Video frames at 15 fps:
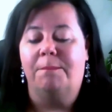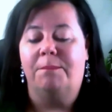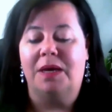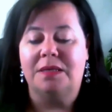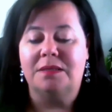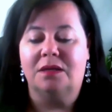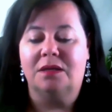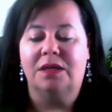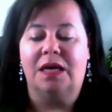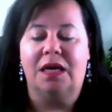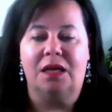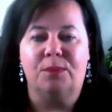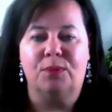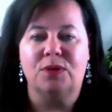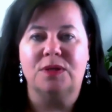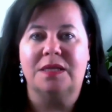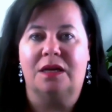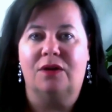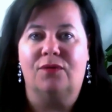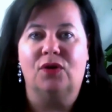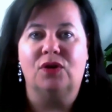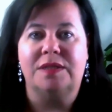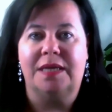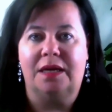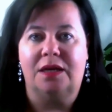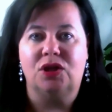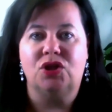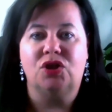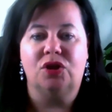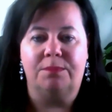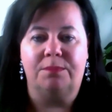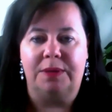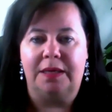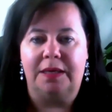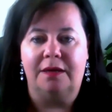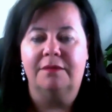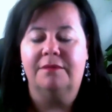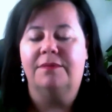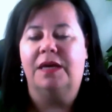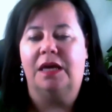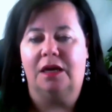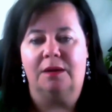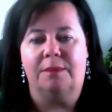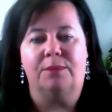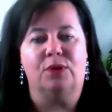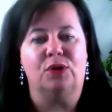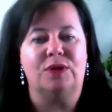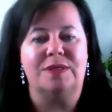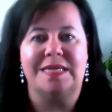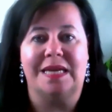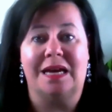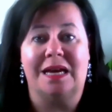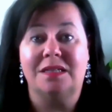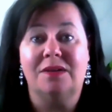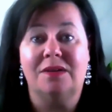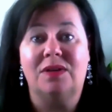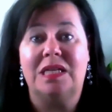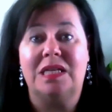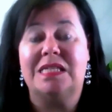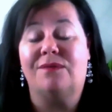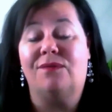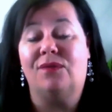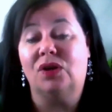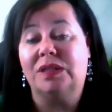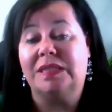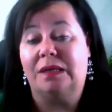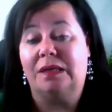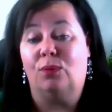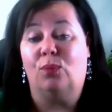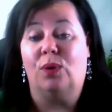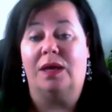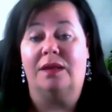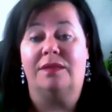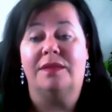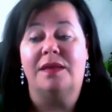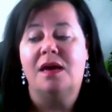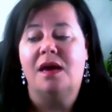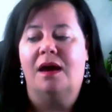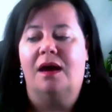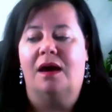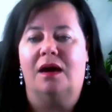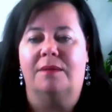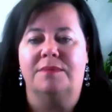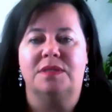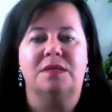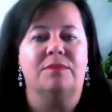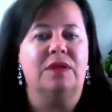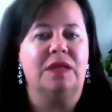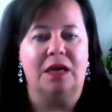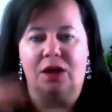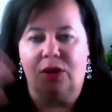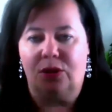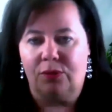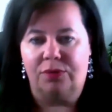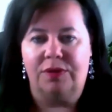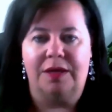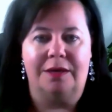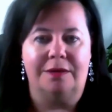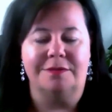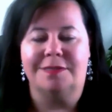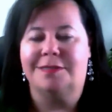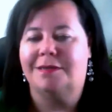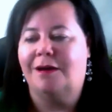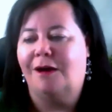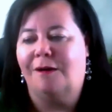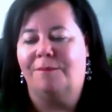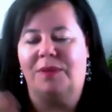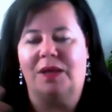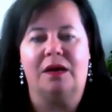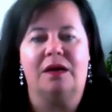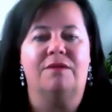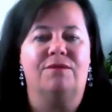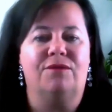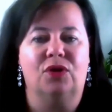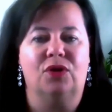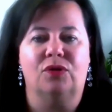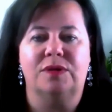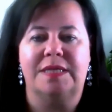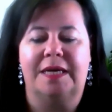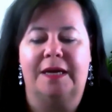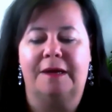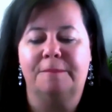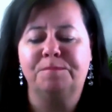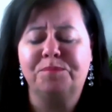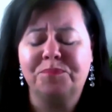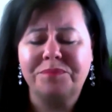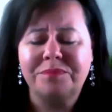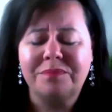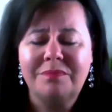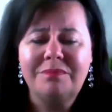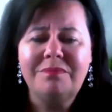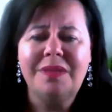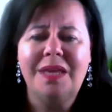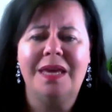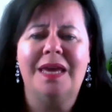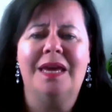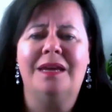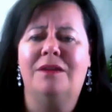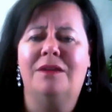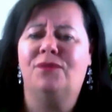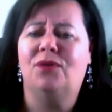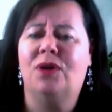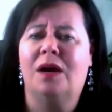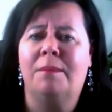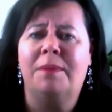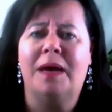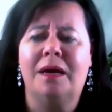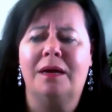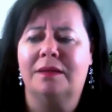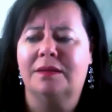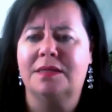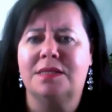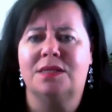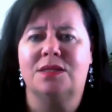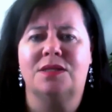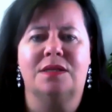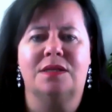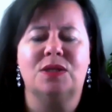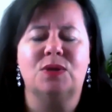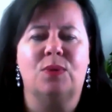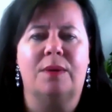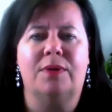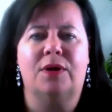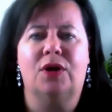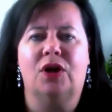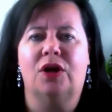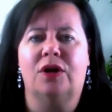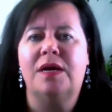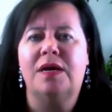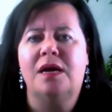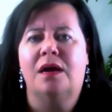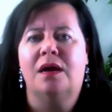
Basically, 80% of our day should be income-producing activities filled in with some of the other things that can fill our day. And if you come back and listen to this webinar,